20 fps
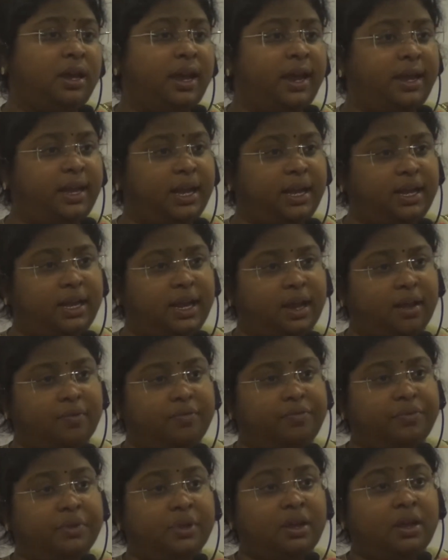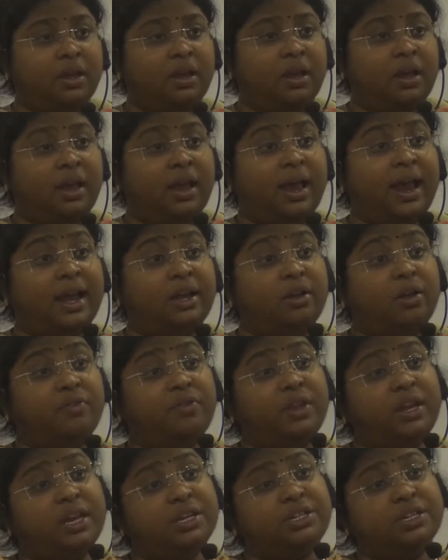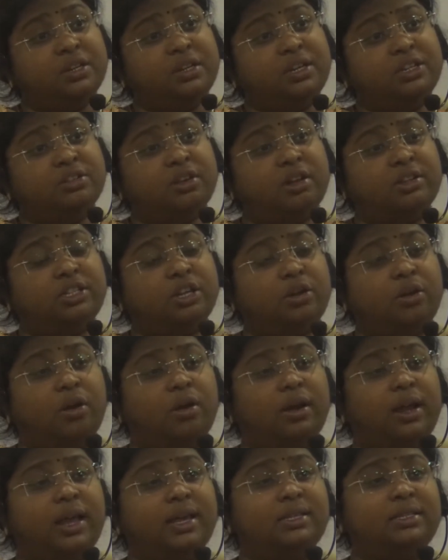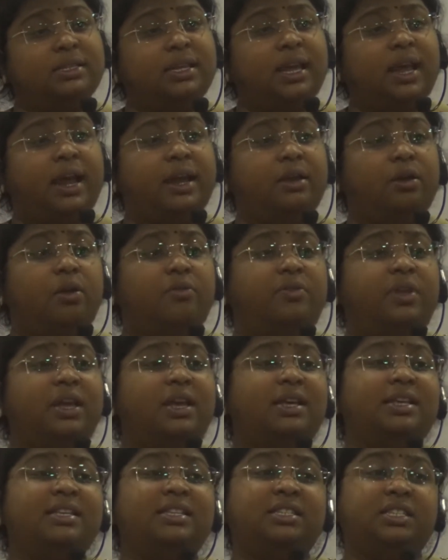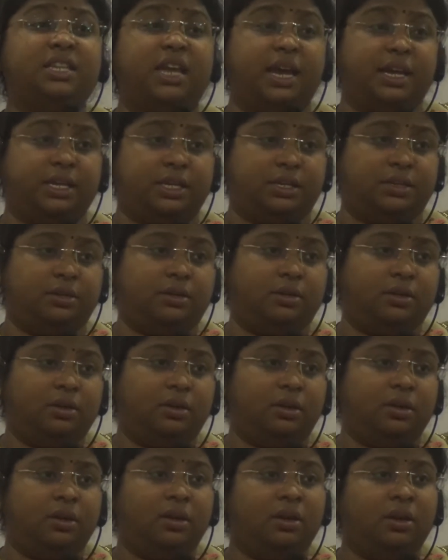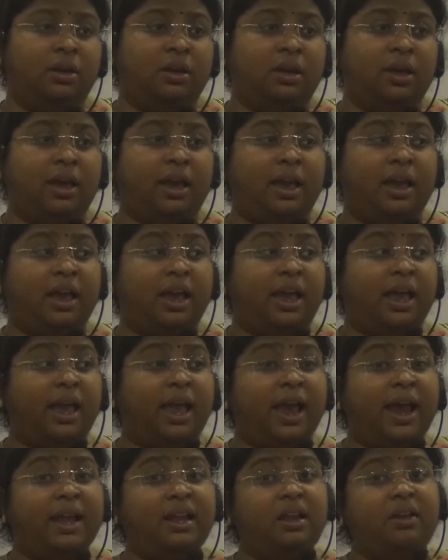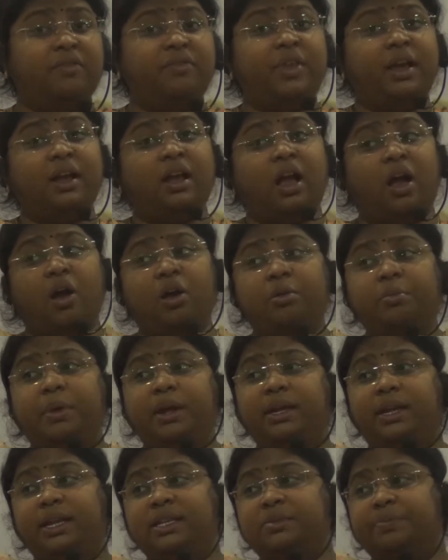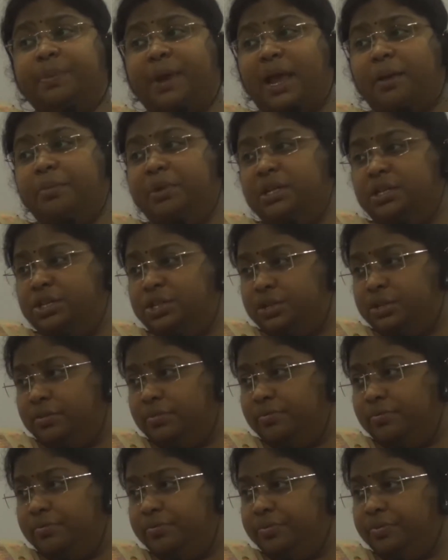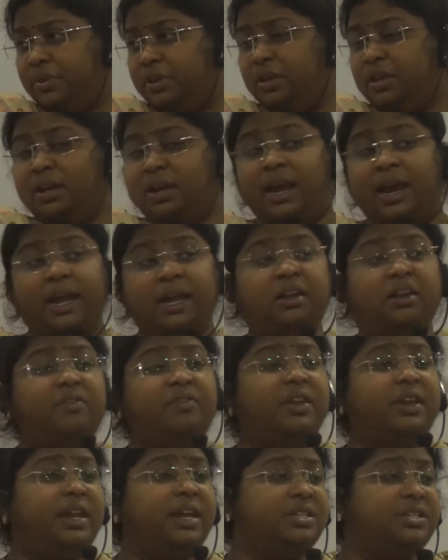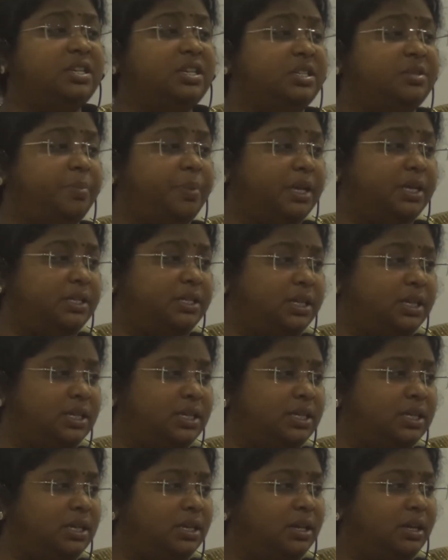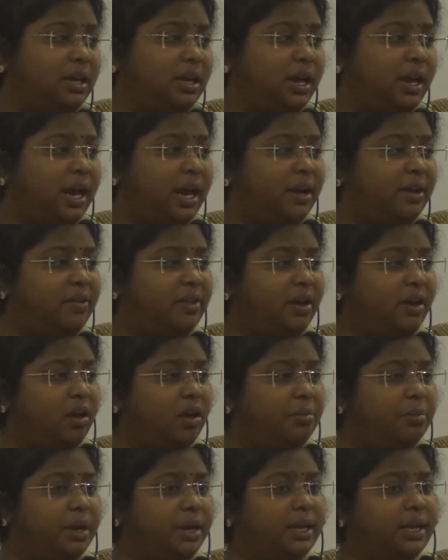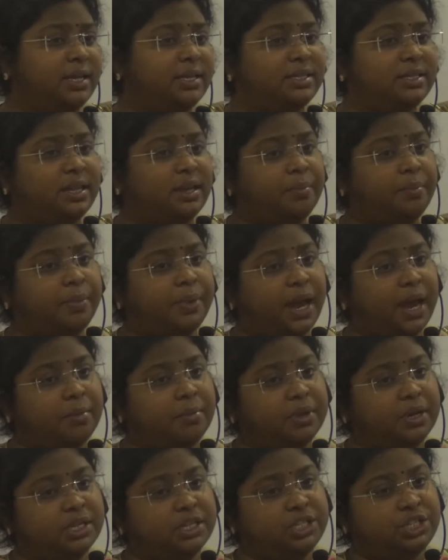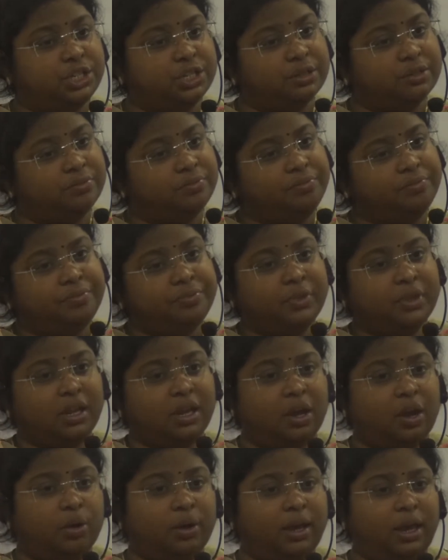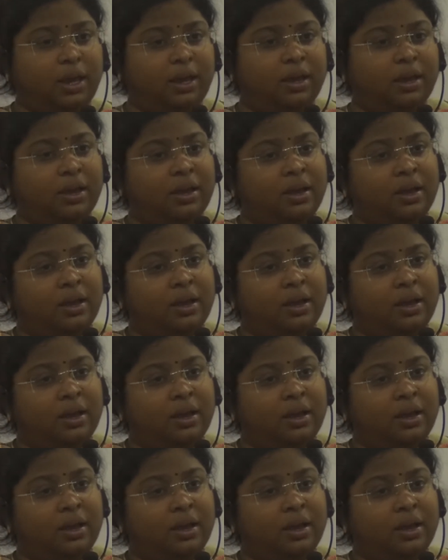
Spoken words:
in India. Head of the nation is also called as head of the state. Head of the government is prime minister. Head of the nation is president. Head of the government is prime minister. Okay.